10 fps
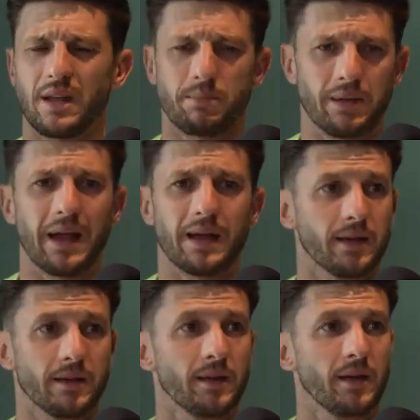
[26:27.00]
They
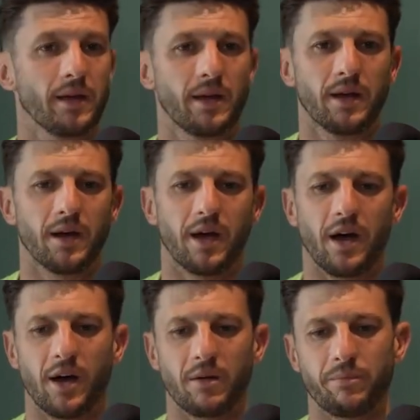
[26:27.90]
play.
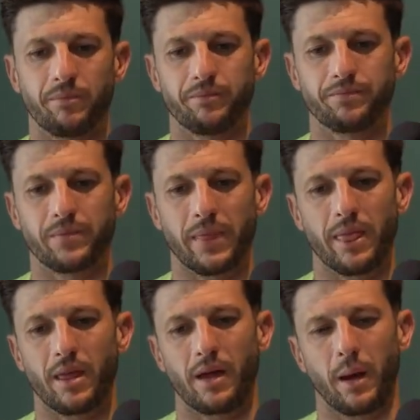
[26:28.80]
Coming
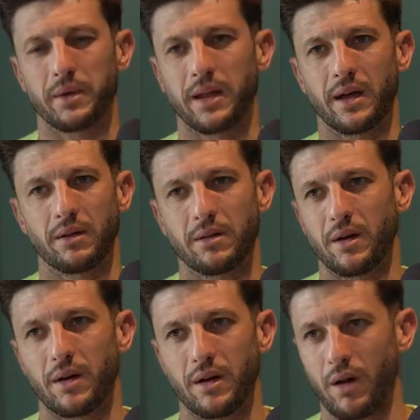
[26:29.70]

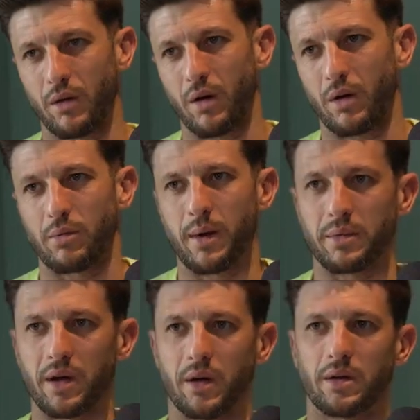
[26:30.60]
here, I
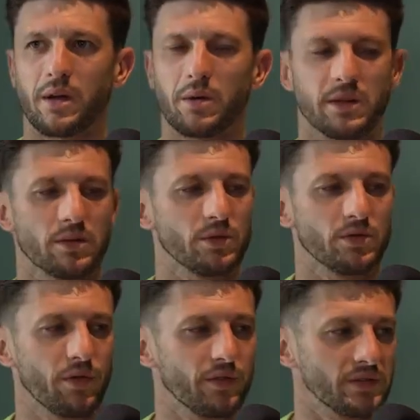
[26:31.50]
remember going into
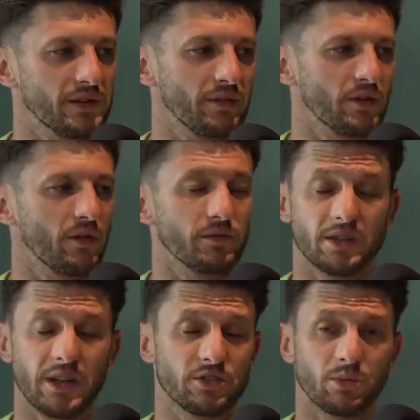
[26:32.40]
his office and having a
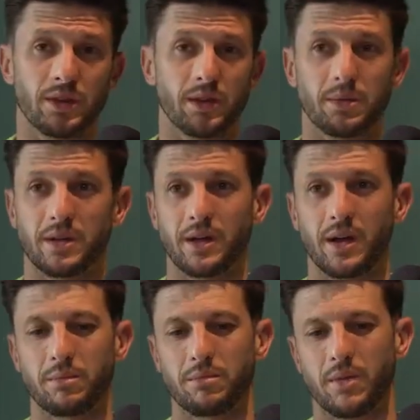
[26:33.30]
conversation with him, and
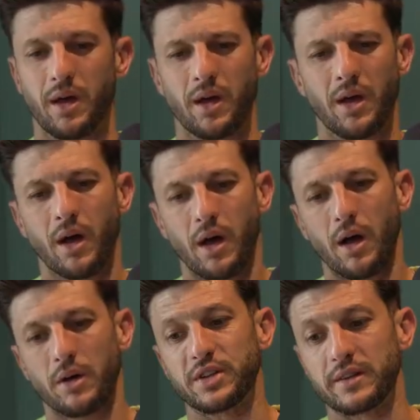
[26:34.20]
I've
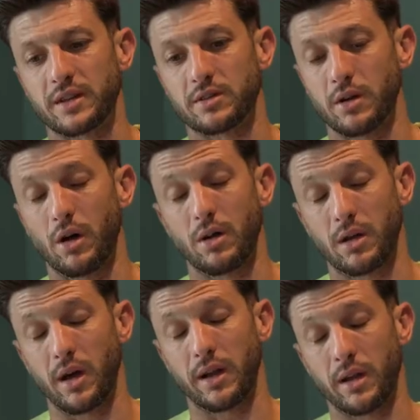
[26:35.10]
said this a
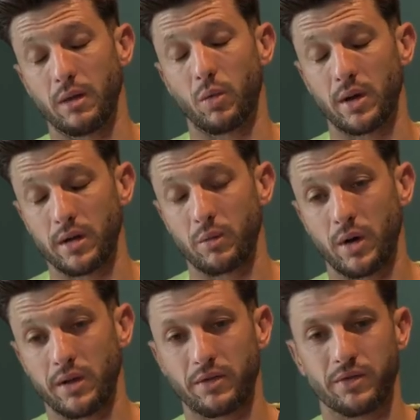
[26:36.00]
lot. Like,
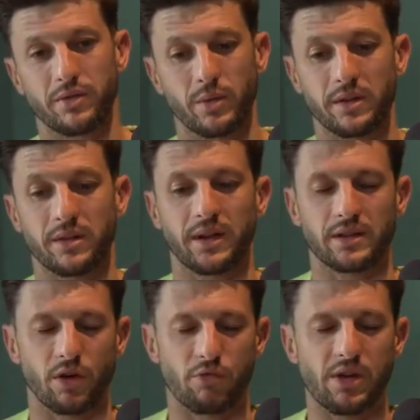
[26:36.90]
one of the
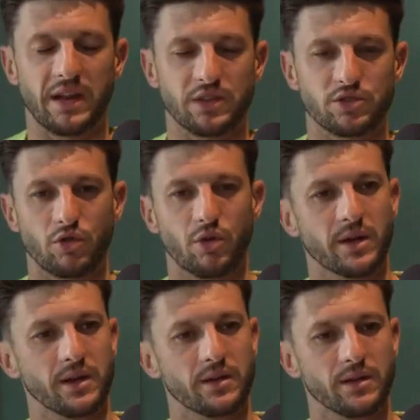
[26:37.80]
things I really
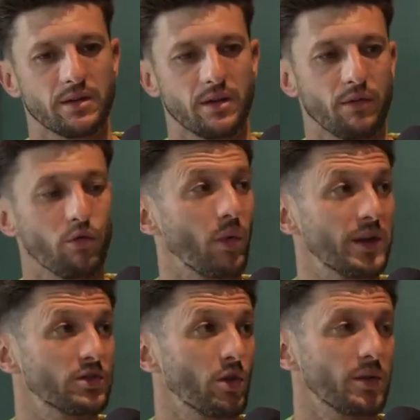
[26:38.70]
enjoy of
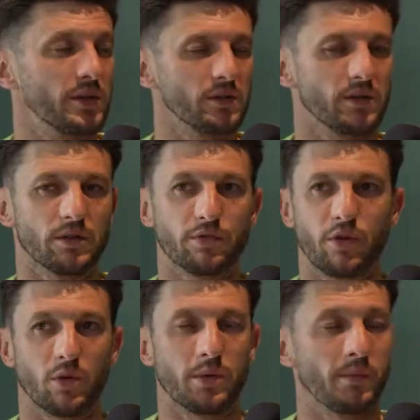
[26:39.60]
always doing is
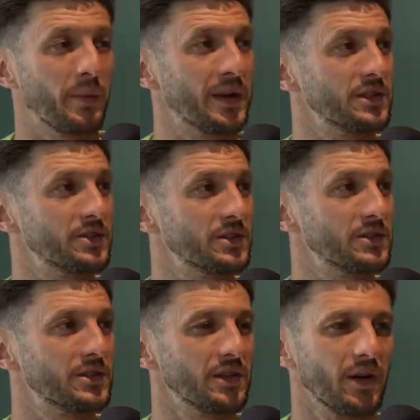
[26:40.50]
following my
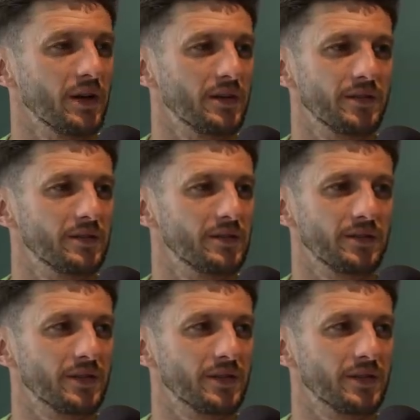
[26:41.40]
managers, like